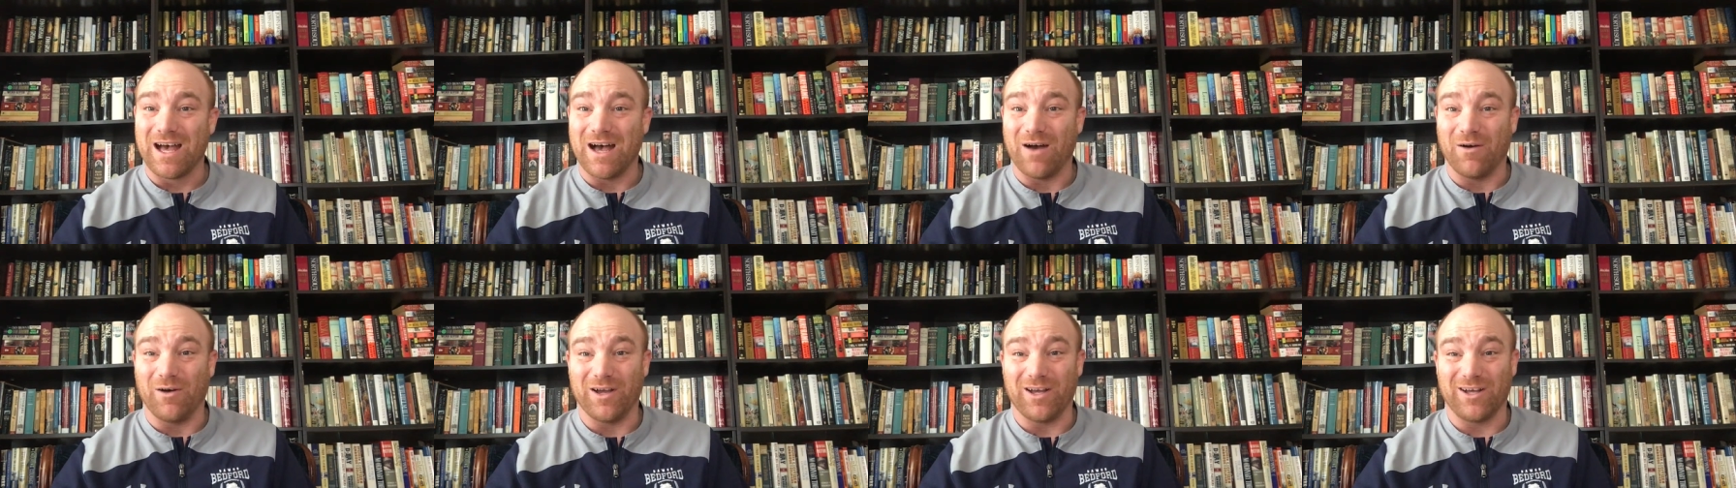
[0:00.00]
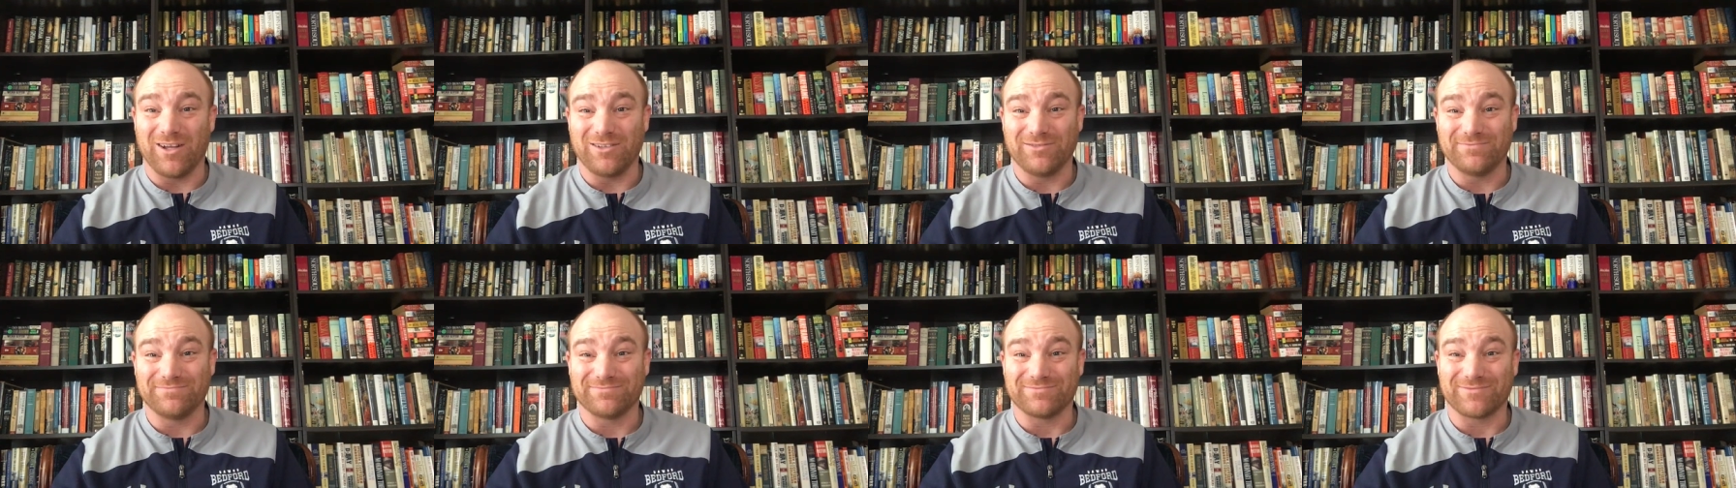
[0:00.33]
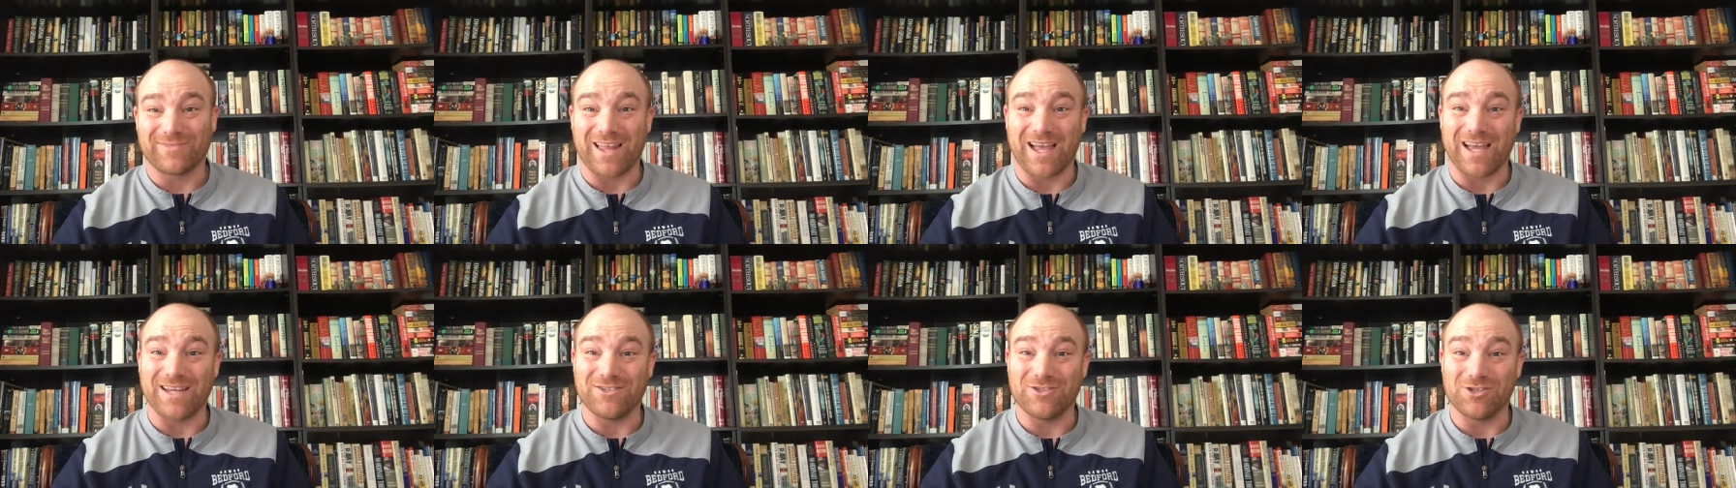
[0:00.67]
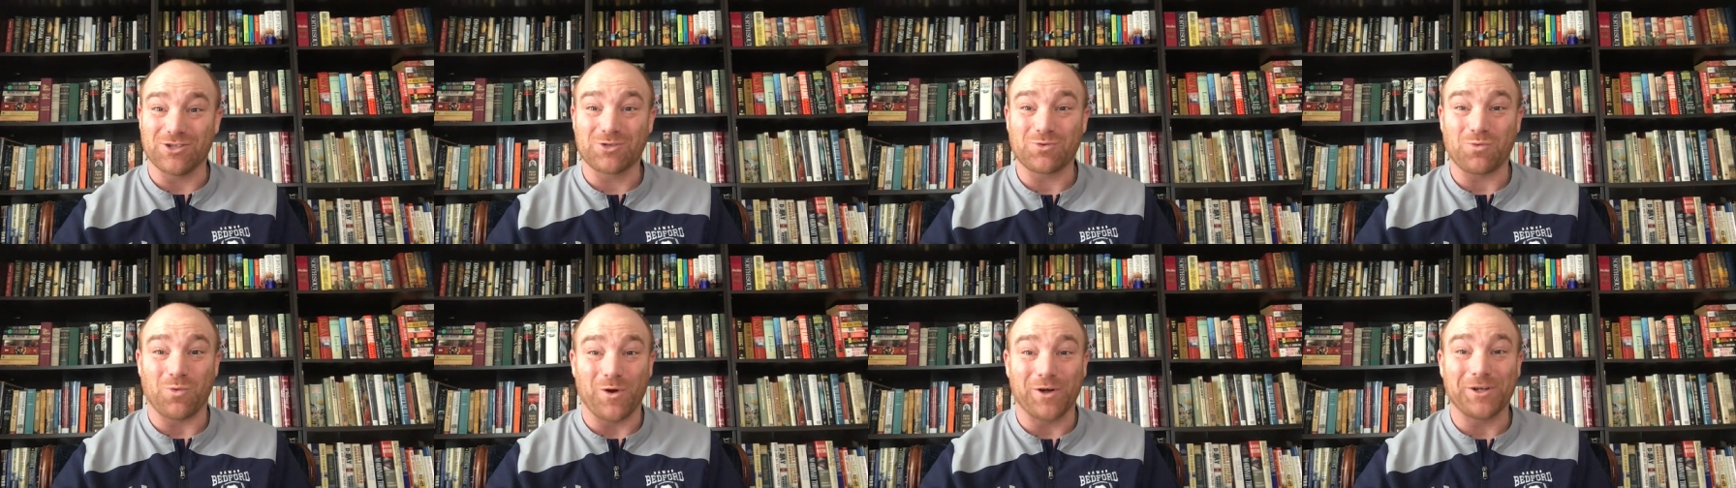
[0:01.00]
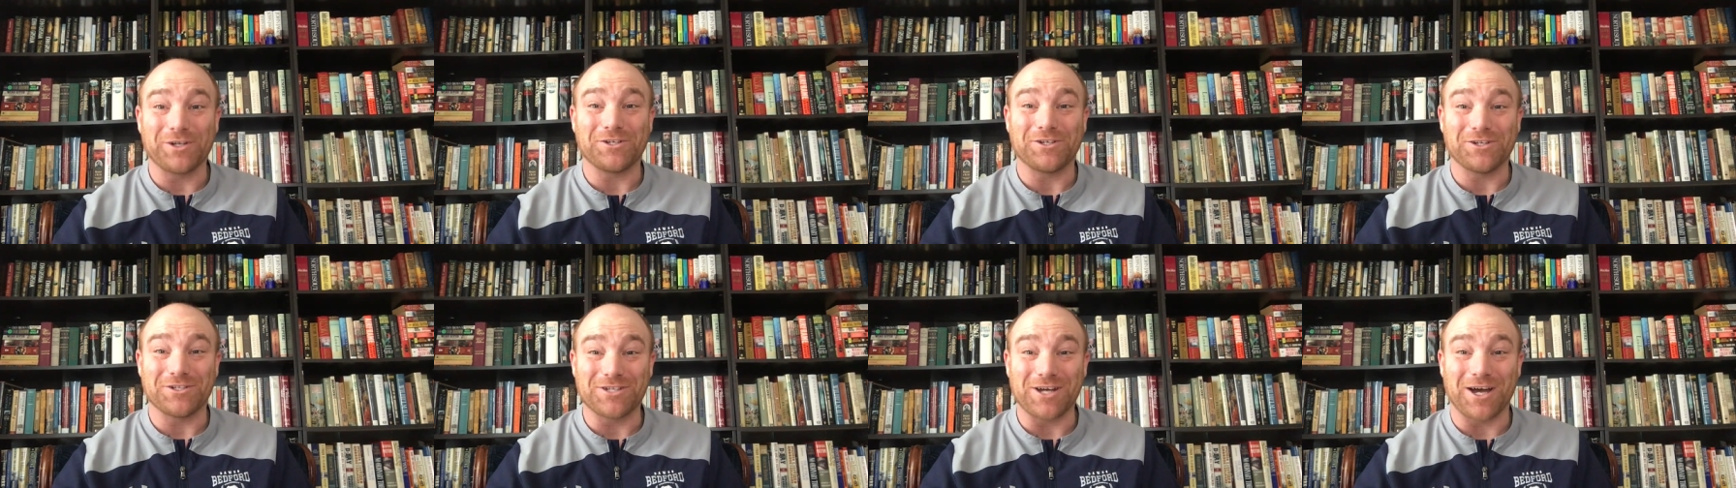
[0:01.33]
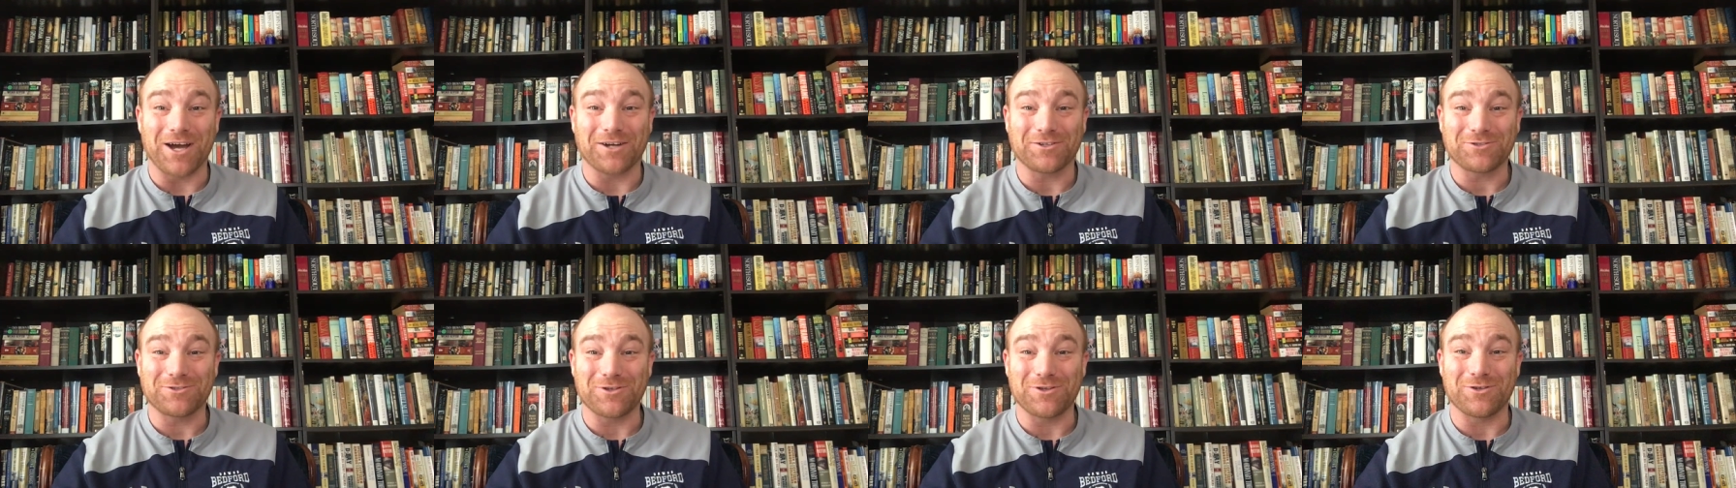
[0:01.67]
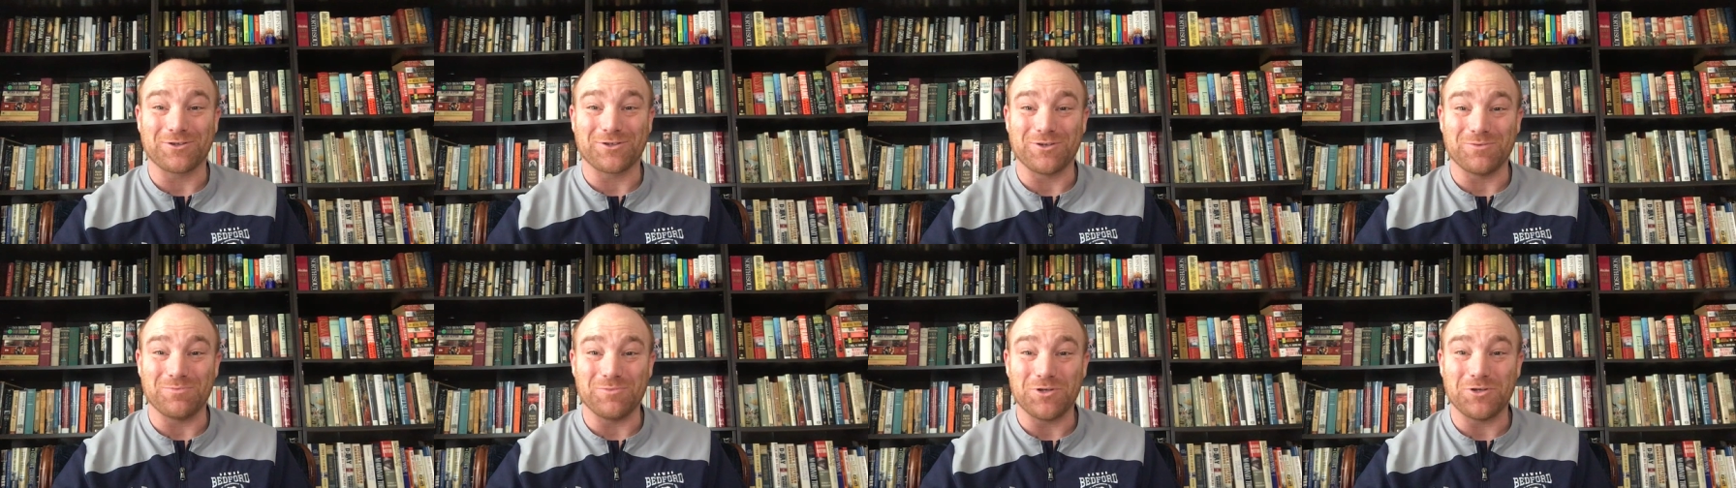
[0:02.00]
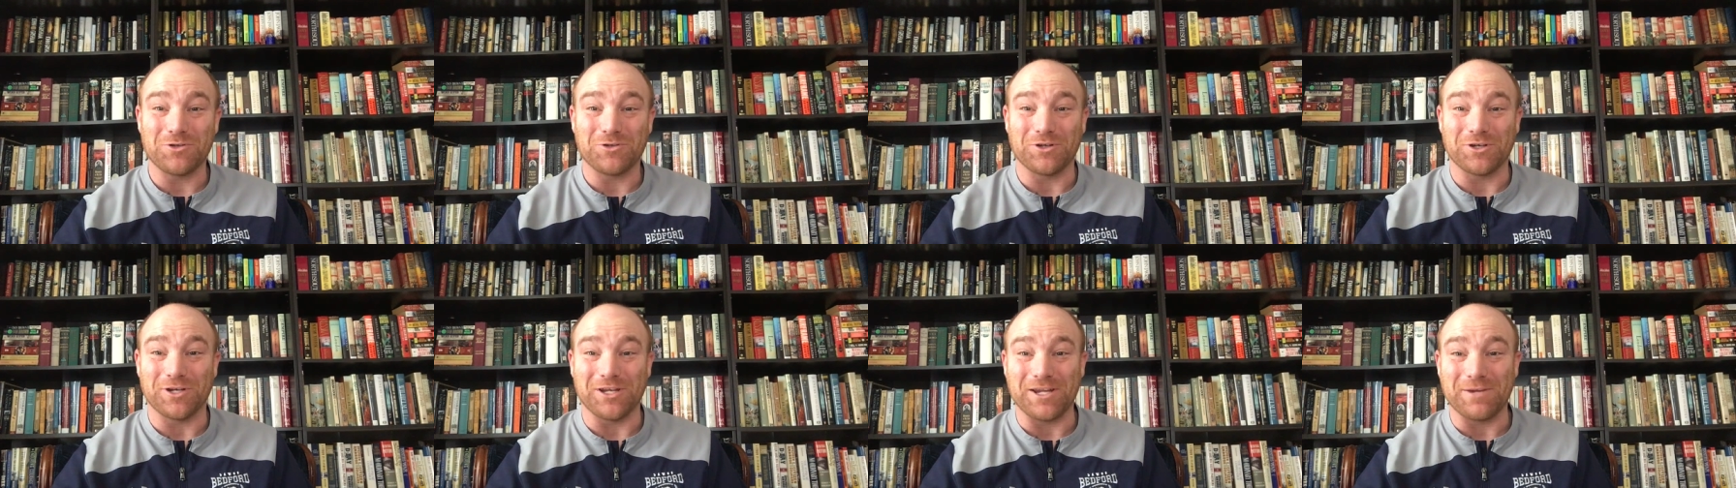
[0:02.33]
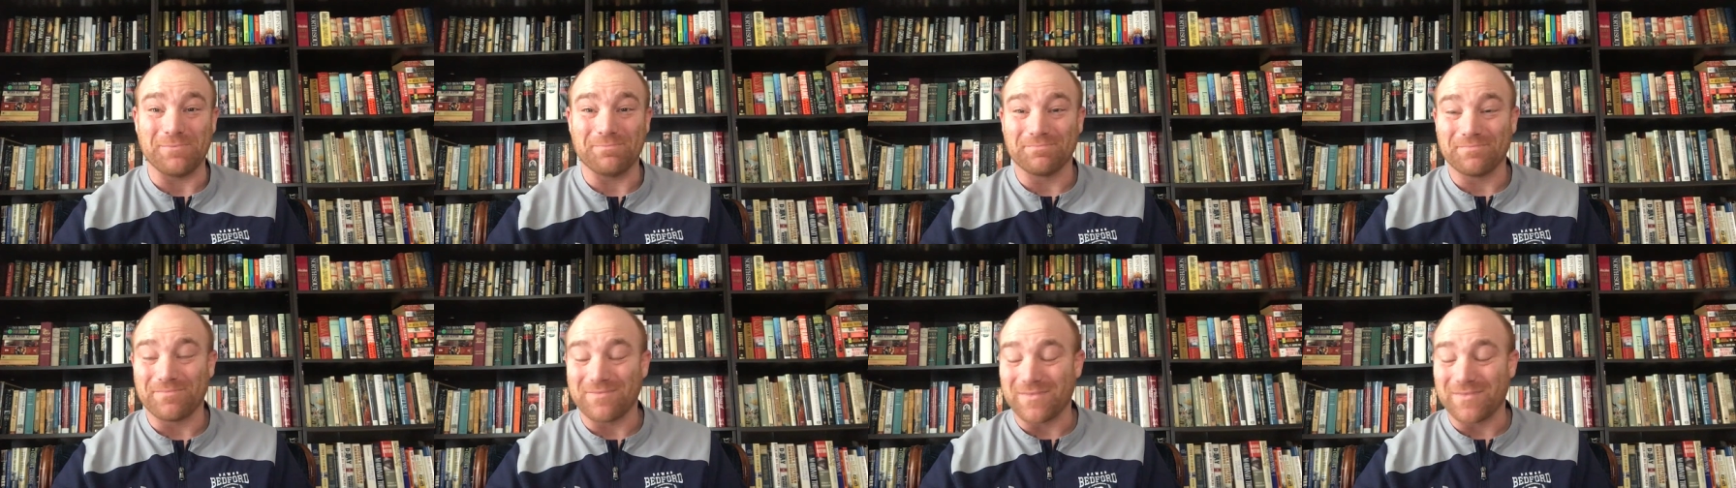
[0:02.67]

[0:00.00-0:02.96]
well, I just wanted to talk to the community.